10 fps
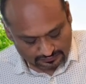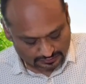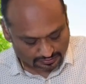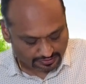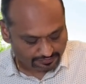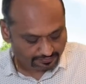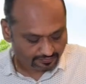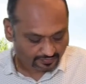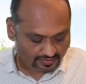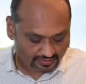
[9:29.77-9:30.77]
Okay,
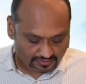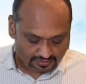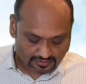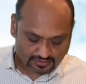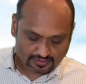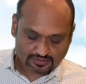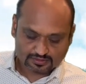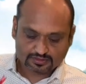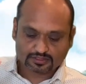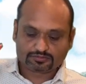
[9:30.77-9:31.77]
and
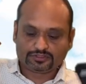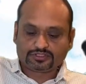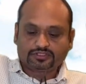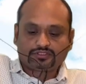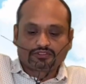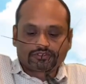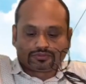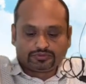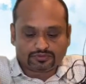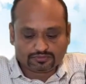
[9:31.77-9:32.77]
let me just show
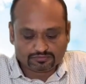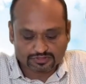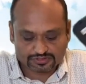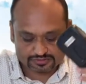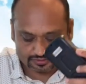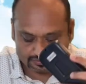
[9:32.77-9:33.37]
you the meter.